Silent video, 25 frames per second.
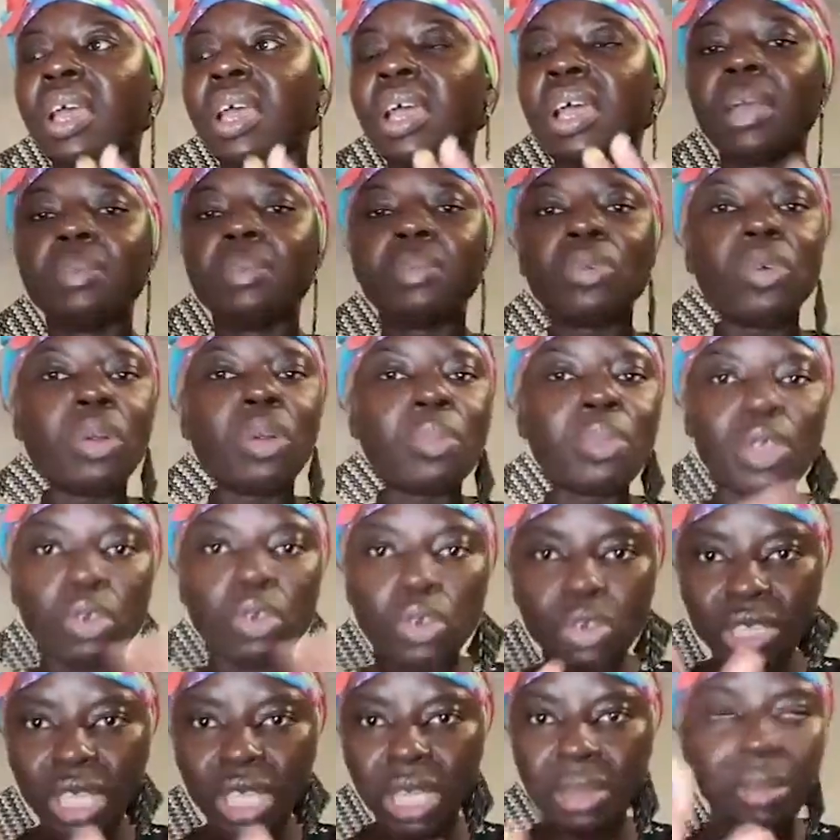And me
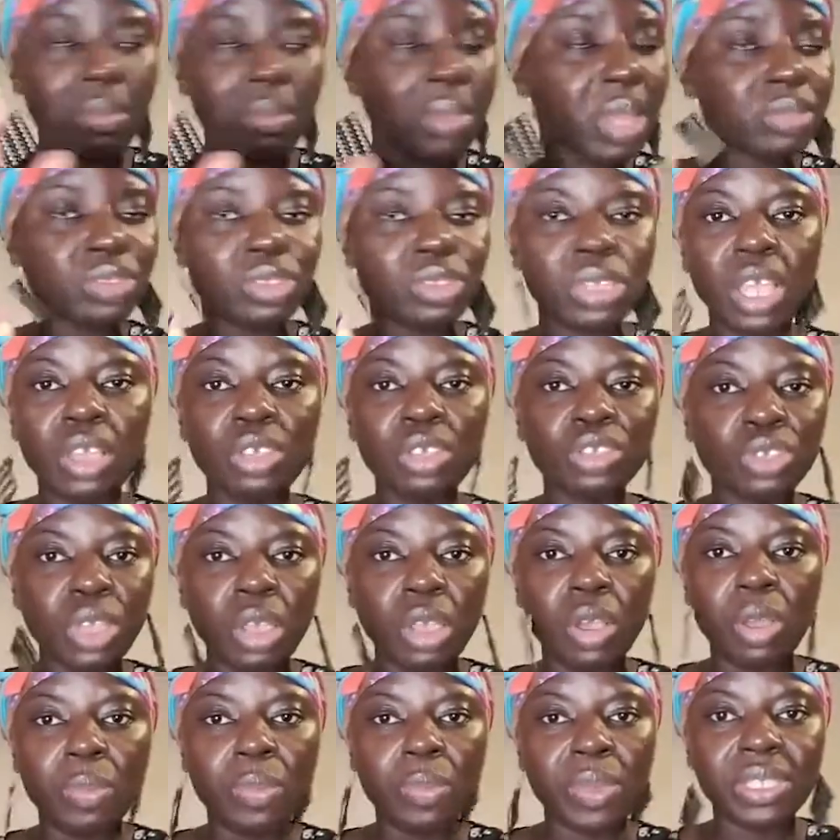also I mean so
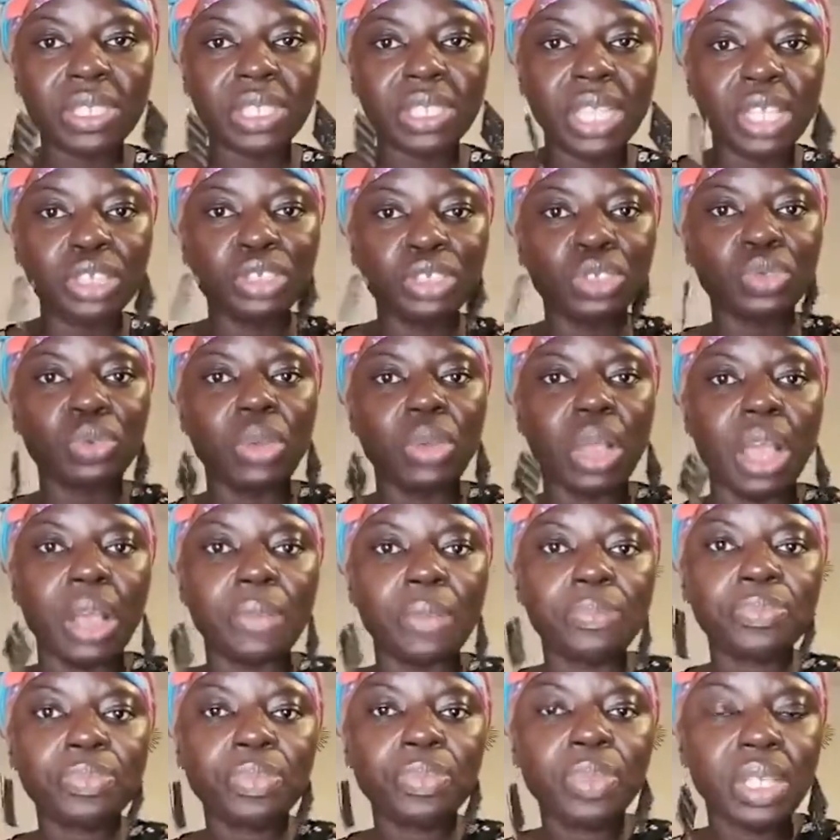you a personal issue.
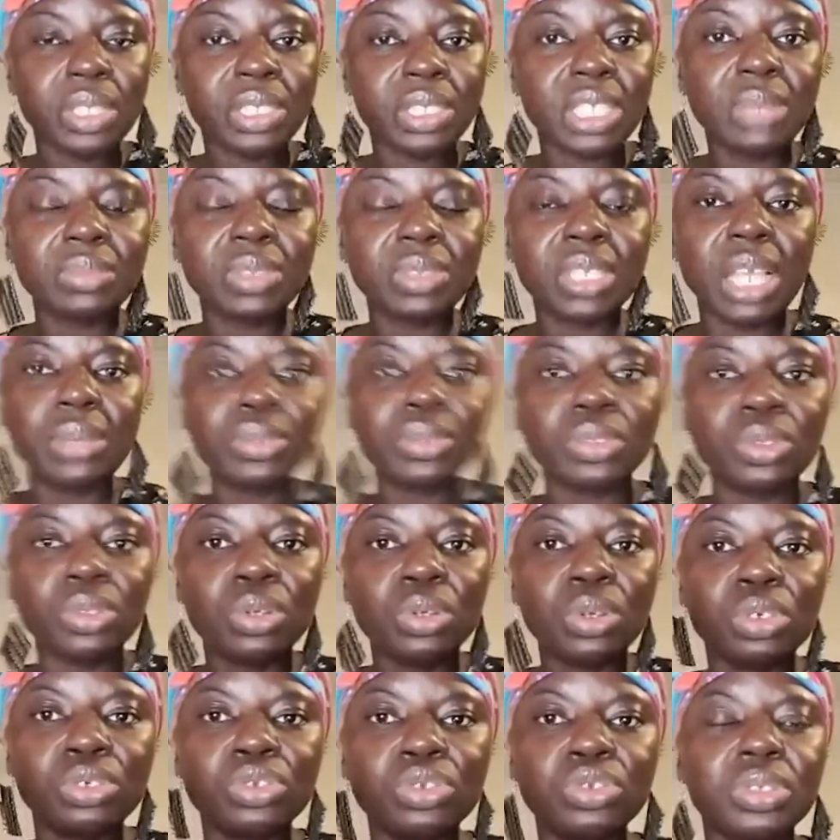Sometimes
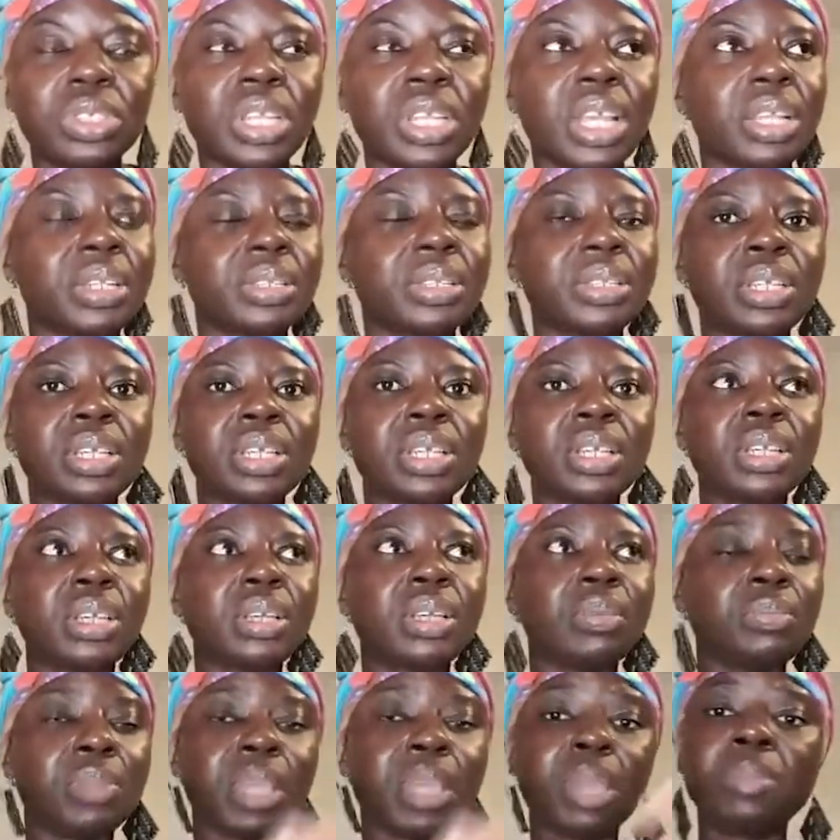you go through then.
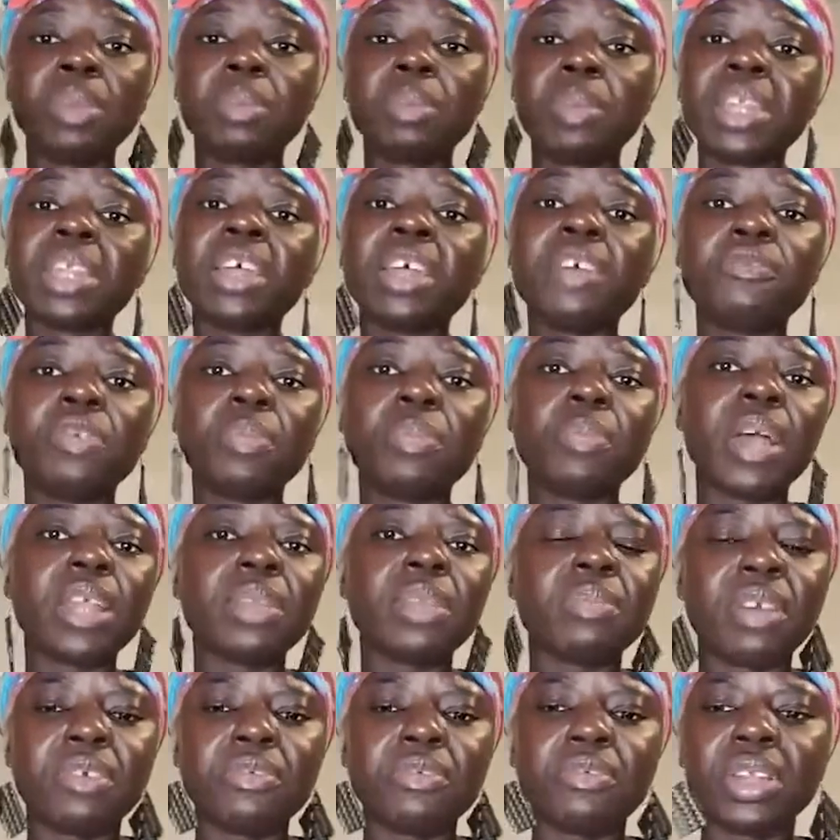Me madam for
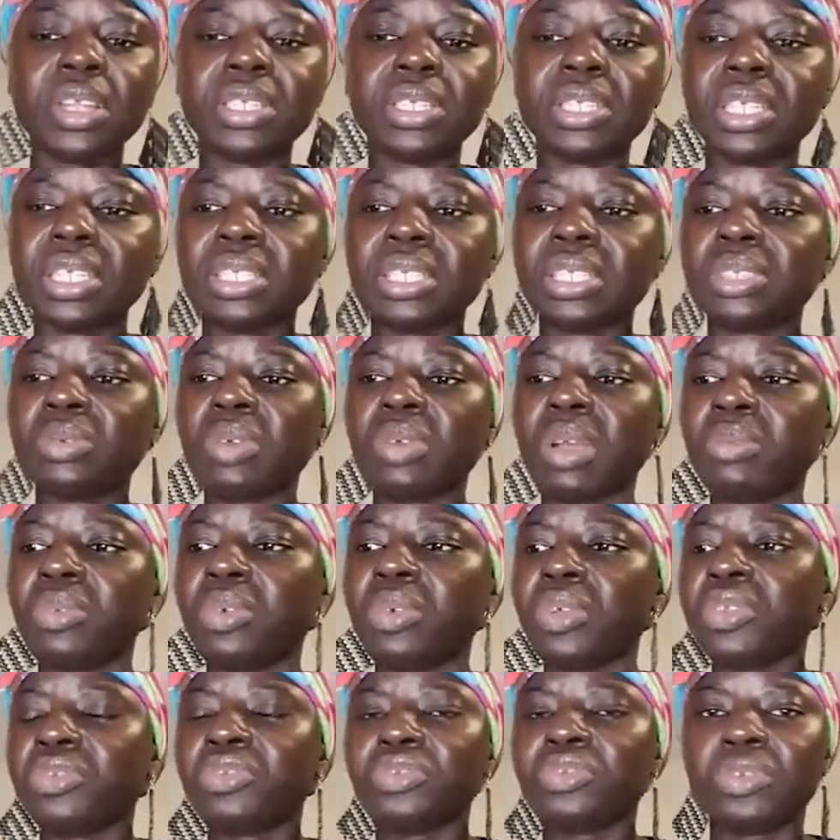Panama friend said this is what
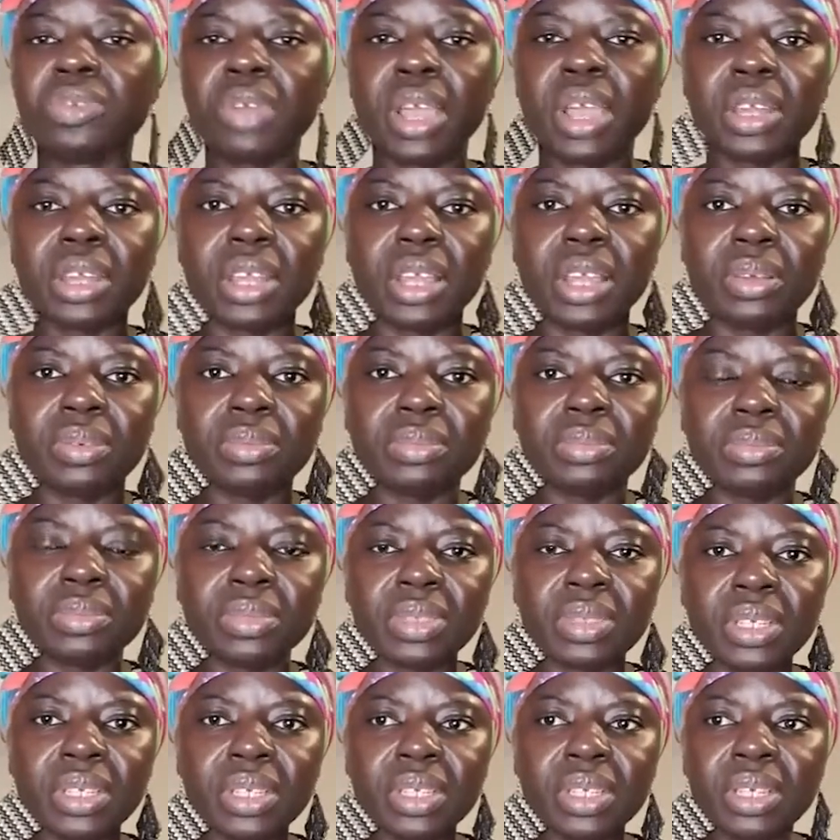I'm going through right now.
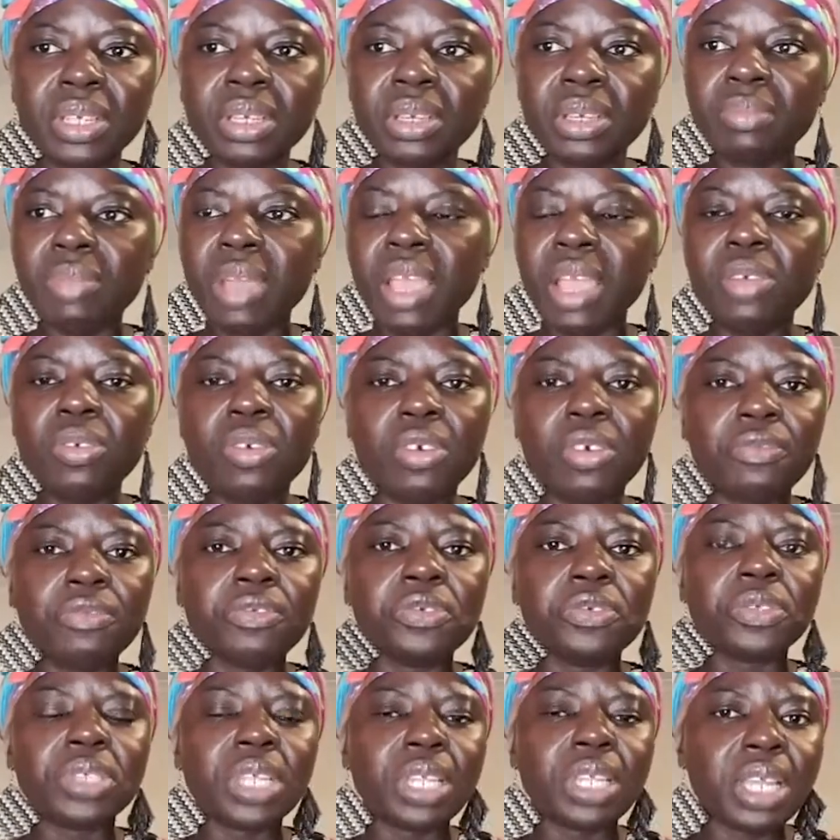My
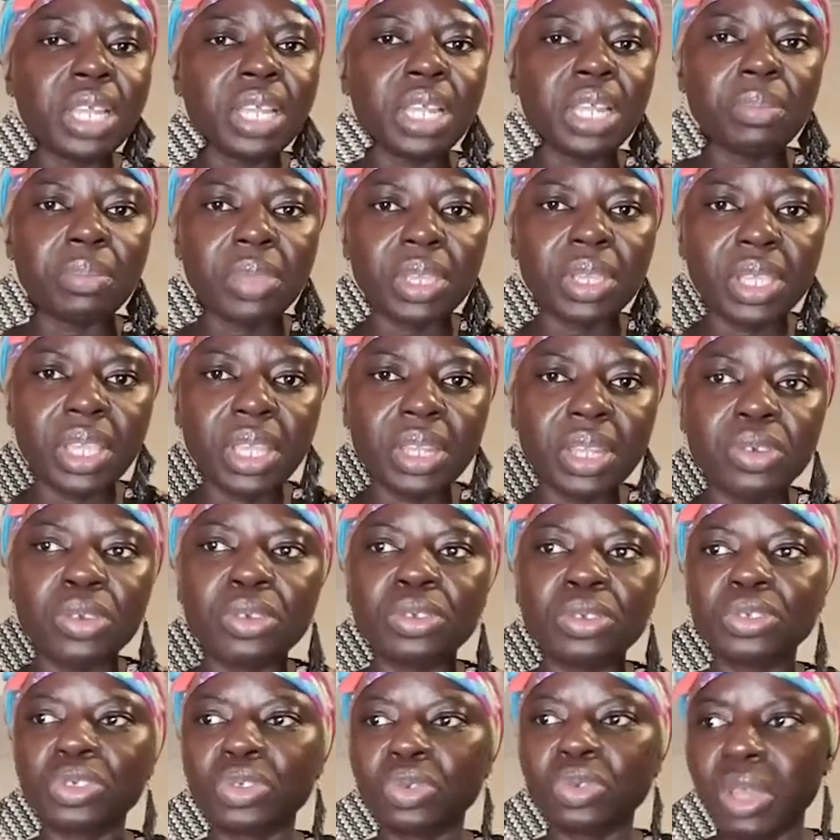confused then I mean
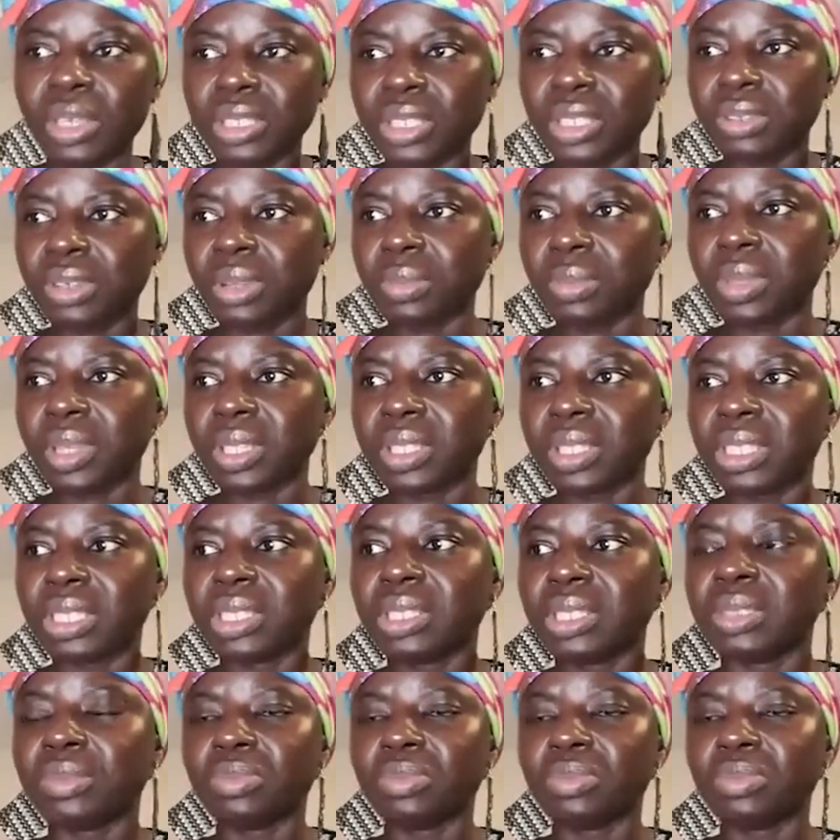no so watch me.